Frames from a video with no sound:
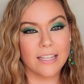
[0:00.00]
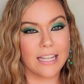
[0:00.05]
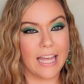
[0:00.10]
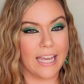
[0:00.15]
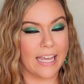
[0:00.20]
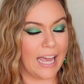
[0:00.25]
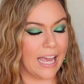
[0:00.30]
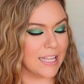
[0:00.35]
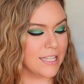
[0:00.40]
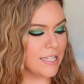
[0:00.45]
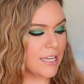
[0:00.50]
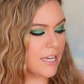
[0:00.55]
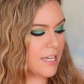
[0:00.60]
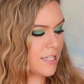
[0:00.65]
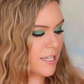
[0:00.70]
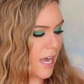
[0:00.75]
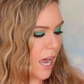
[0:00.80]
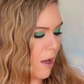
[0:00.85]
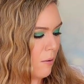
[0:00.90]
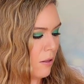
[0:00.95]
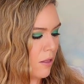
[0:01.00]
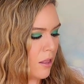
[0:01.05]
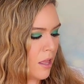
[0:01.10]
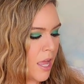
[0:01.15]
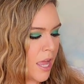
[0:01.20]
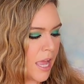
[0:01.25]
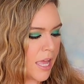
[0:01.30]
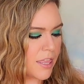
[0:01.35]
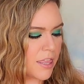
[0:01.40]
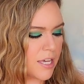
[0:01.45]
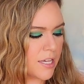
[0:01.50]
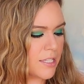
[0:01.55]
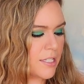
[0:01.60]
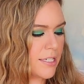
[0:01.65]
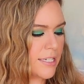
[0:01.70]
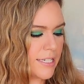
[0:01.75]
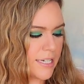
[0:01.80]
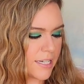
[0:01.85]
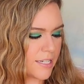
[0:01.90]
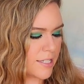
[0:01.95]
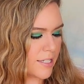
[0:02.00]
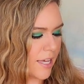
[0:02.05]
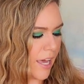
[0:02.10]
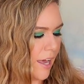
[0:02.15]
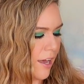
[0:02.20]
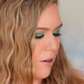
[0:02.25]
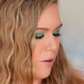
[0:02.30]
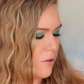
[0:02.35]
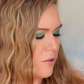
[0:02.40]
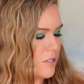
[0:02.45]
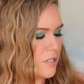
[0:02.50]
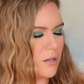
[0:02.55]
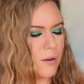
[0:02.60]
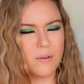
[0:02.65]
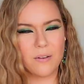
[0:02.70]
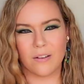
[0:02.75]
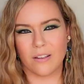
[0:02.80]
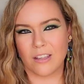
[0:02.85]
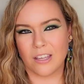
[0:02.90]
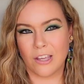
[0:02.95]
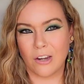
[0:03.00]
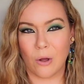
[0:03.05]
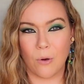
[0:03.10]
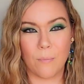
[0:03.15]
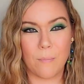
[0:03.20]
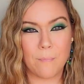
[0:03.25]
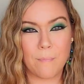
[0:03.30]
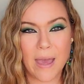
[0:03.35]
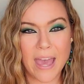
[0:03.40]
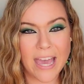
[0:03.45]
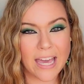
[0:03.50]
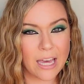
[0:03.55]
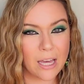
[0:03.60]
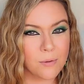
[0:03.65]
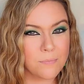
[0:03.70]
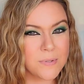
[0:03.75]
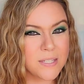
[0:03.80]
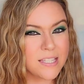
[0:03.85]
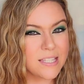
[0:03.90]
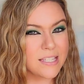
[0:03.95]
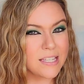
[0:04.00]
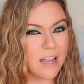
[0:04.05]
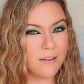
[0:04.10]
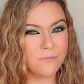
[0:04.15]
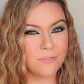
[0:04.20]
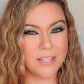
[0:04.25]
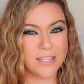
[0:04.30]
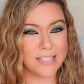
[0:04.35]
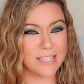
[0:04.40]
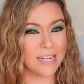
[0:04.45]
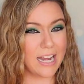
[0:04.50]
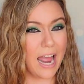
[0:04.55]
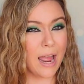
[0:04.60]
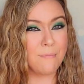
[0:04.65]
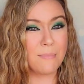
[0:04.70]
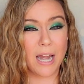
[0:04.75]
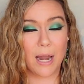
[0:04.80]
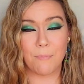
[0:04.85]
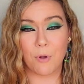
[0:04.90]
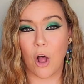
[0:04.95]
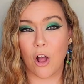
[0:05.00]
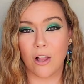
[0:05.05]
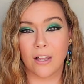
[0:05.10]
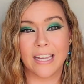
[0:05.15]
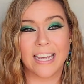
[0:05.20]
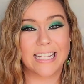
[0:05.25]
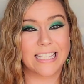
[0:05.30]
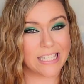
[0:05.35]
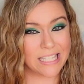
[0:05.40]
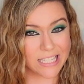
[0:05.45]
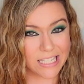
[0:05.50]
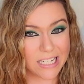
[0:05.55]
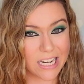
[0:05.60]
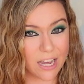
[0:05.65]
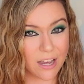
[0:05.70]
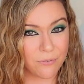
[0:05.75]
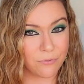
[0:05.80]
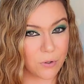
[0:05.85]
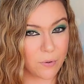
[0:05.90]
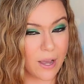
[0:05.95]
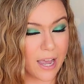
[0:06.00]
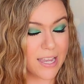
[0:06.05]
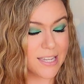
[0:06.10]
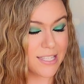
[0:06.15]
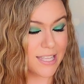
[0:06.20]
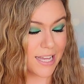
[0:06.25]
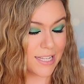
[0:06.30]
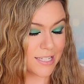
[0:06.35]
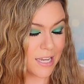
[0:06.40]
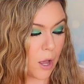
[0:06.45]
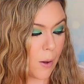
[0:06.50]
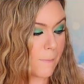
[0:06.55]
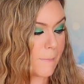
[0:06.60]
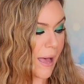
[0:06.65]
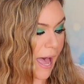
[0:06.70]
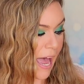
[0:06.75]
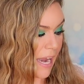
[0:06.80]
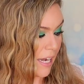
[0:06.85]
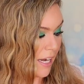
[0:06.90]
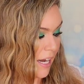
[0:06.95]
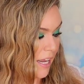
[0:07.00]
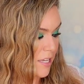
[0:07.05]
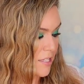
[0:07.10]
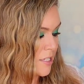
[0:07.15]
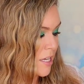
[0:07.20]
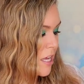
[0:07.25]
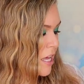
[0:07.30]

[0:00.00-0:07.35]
like a tea towel, this discount, you know, makeup stuff that's in, I mean, I'm calling it stuff, you guys. That's how bad it is.